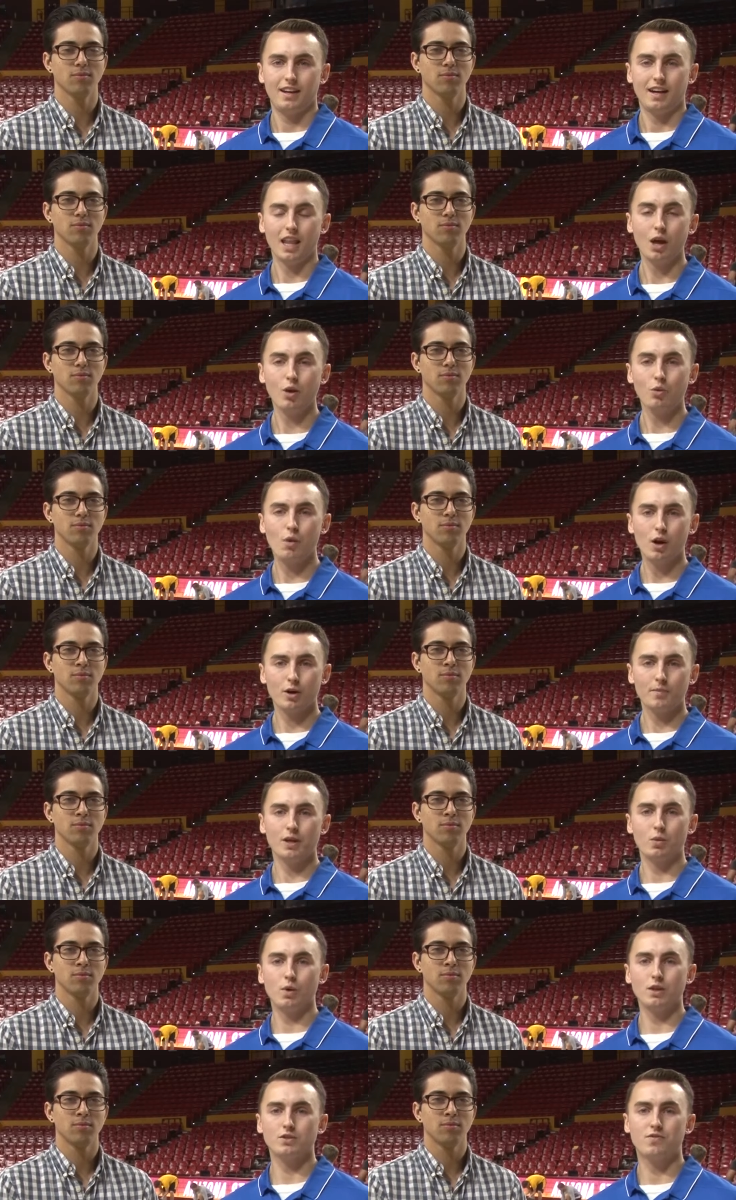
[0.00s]
Speaker 1: Hello and welcome
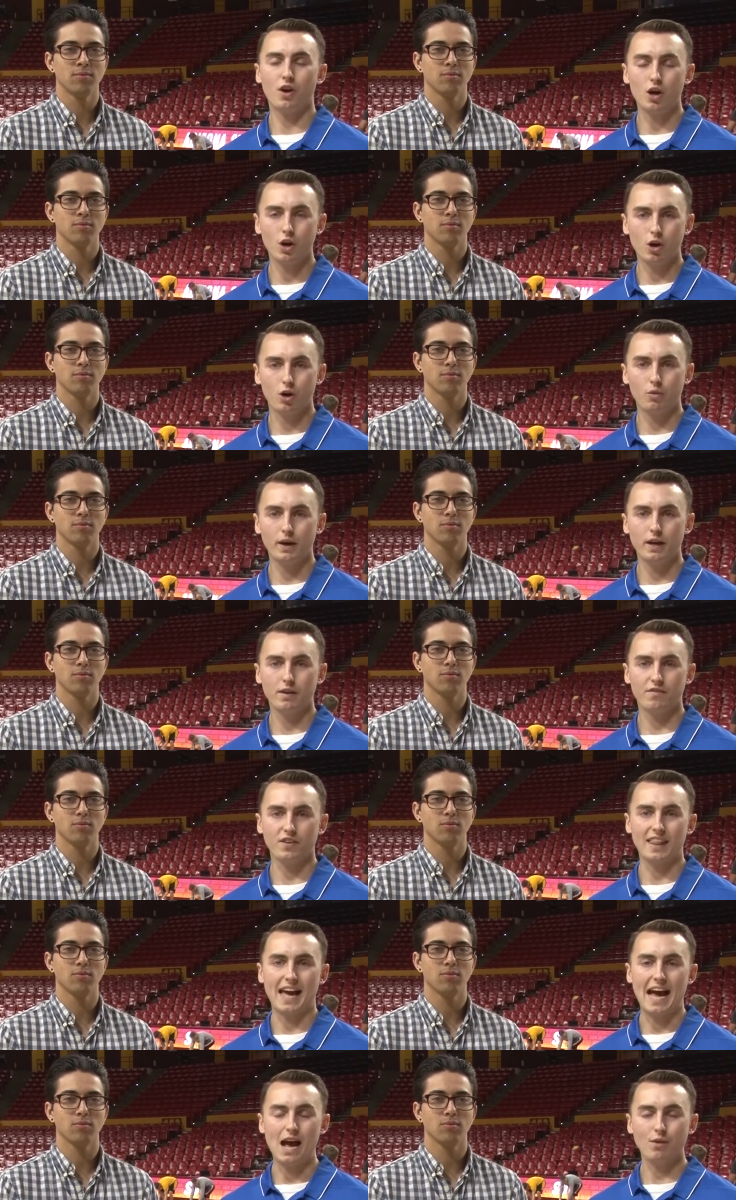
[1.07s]
into Wells Fargo Arena for
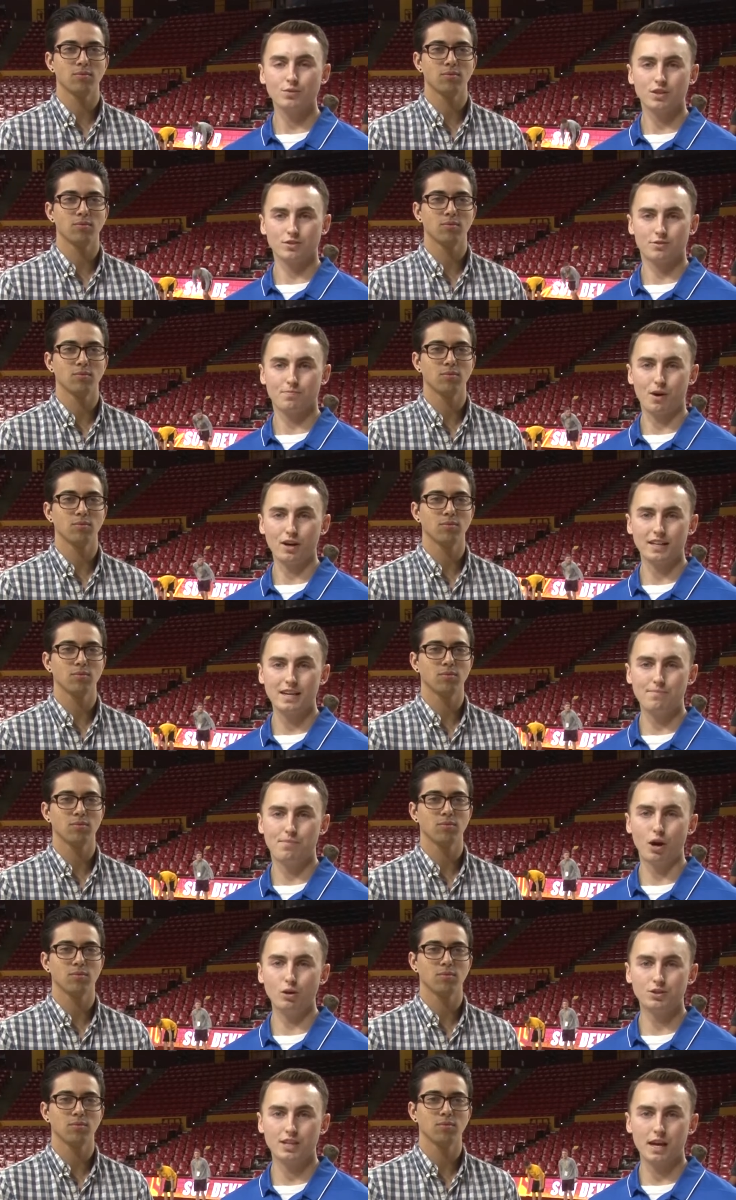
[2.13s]
the House of Sparky
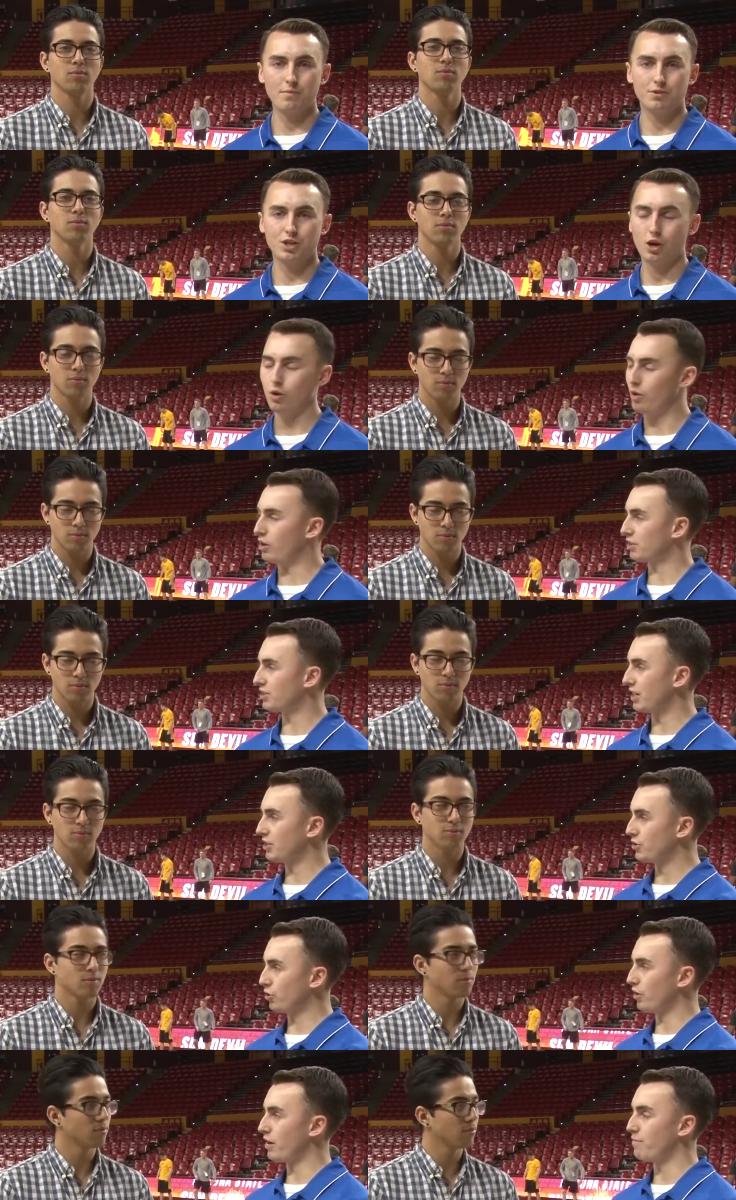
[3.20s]
post-game show alongside
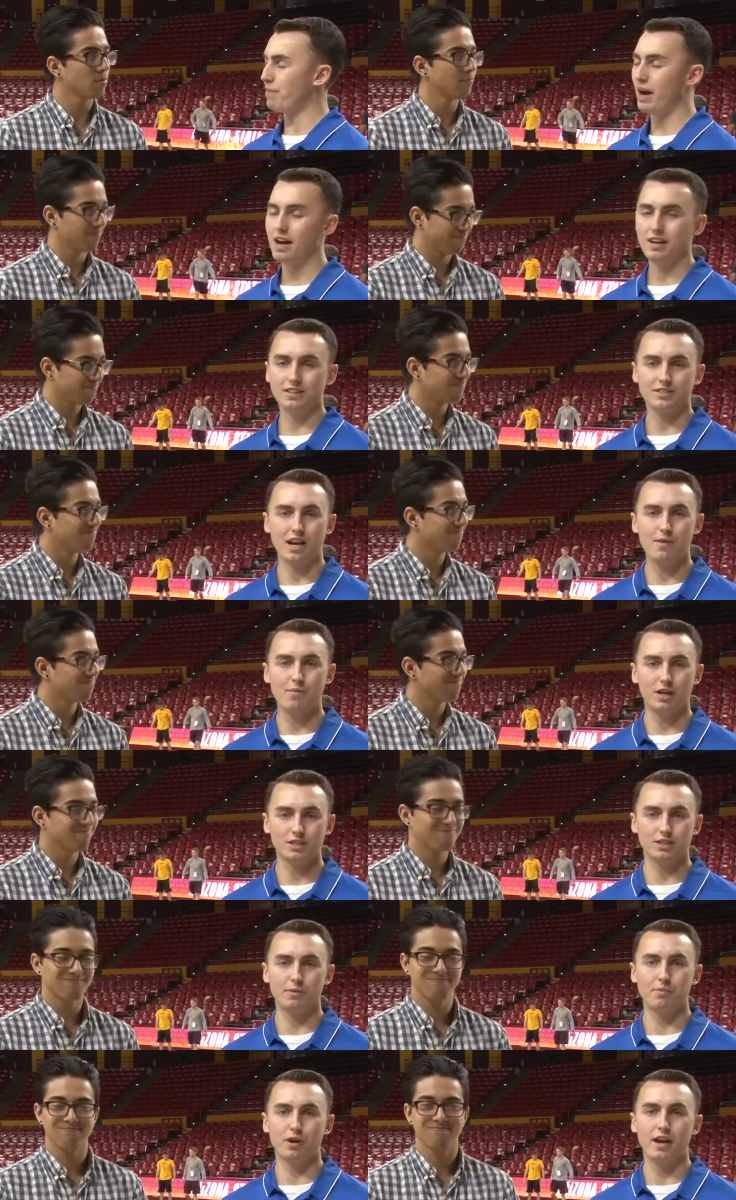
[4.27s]
Julian Paras. I'm
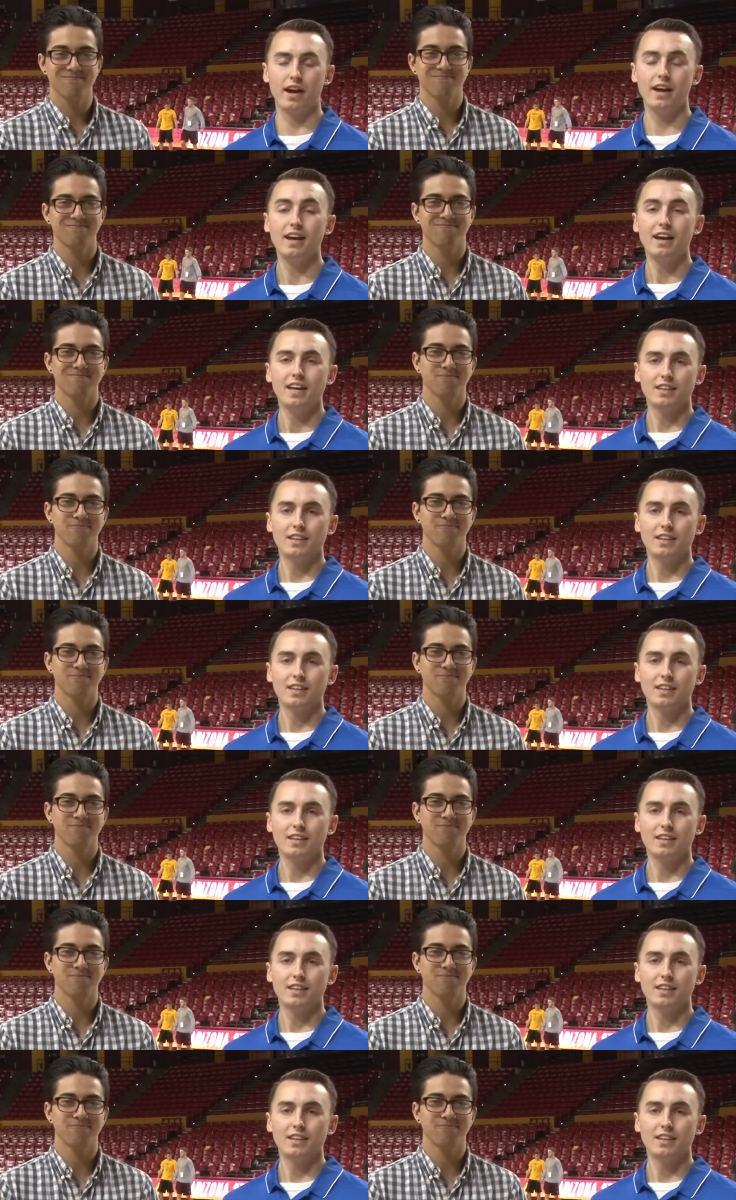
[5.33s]
Austin Burnett.